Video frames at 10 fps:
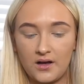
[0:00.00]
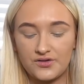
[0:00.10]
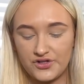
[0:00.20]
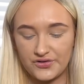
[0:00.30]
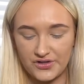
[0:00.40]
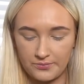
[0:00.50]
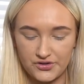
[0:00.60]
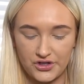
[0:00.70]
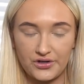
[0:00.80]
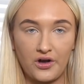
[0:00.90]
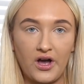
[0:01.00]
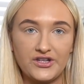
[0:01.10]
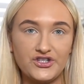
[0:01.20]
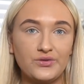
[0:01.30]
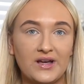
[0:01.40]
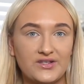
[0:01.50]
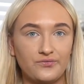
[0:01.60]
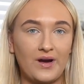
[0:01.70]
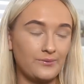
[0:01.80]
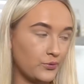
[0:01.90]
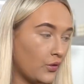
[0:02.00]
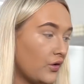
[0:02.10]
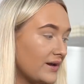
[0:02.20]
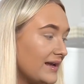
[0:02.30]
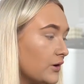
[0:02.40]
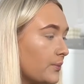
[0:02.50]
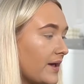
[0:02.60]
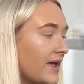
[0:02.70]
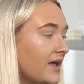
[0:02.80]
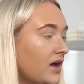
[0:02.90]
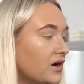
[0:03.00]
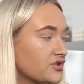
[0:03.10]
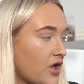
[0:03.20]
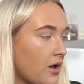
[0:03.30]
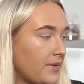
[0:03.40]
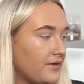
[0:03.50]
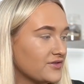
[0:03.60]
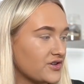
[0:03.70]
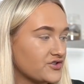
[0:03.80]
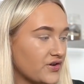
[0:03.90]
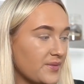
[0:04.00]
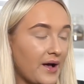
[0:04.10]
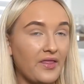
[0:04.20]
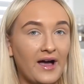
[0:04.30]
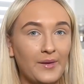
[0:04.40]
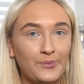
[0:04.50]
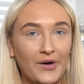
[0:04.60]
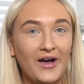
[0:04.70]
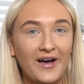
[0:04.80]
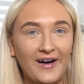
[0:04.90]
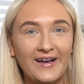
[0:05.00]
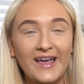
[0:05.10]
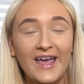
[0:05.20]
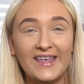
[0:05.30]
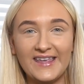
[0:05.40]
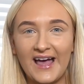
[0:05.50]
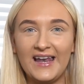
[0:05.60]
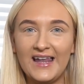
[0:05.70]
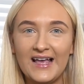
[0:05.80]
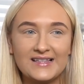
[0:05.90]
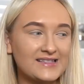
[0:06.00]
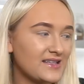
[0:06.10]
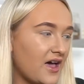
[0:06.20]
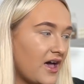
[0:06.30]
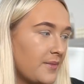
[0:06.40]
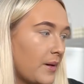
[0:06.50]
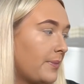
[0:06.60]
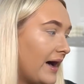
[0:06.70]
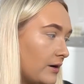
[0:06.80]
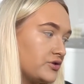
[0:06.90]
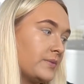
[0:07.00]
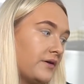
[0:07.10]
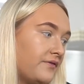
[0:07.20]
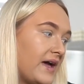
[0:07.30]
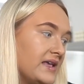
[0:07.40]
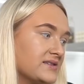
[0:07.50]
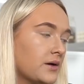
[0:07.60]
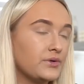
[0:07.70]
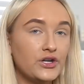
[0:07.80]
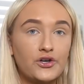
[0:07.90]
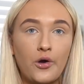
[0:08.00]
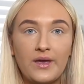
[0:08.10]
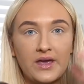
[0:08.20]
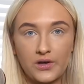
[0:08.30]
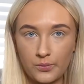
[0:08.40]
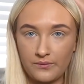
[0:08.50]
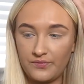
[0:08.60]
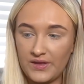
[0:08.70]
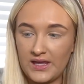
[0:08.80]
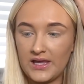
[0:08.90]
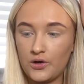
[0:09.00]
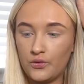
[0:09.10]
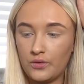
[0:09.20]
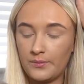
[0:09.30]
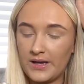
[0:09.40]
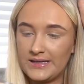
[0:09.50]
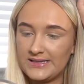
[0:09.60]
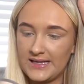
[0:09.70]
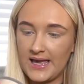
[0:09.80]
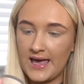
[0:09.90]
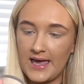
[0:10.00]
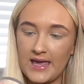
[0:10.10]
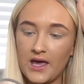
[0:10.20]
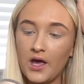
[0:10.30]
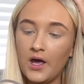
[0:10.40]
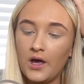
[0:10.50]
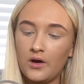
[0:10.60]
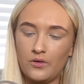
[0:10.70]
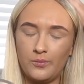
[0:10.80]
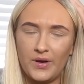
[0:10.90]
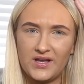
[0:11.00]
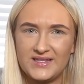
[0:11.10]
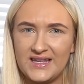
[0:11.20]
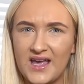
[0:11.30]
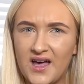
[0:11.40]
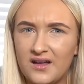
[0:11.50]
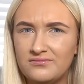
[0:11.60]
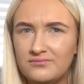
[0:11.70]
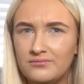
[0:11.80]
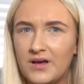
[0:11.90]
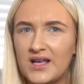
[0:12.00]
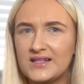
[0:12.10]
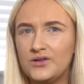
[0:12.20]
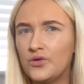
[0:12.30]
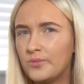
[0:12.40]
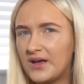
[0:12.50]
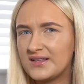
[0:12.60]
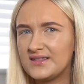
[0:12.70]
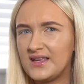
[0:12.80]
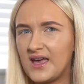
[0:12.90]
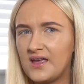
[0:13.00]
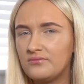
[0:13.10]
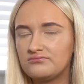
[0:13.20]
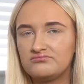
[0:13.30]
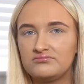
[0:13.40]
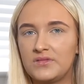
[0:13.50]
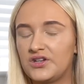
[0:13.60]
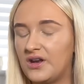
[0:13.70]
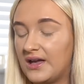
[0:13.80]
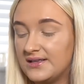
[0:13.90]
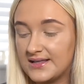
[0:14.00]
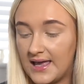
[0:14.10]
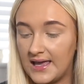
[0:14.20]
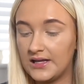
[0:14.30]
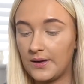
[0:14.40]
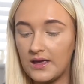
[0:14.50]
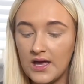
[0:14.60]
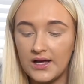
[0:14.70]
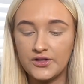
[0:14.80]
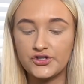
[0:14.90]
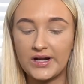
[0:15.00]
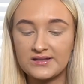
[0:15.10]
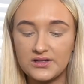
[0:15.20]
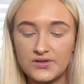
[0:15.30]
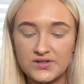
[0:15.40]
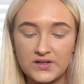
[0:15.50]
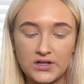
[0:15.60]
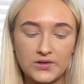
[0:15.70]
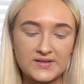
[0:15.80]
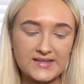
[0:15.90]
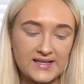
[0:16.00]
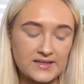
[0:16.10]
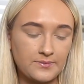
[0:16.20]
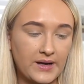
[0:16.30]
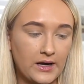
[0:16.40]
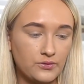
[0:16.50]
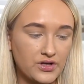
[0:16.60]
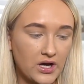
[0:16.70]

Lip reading: answer your assumption. I do like to ramble on a little bit, so I'm ever so sorry about that. But yeah, let's powder my face. So I'm going to go in with the Laura Mercier, or Laura Mercier? I don't know how you say it. Anyway, the translucent loose setting powder.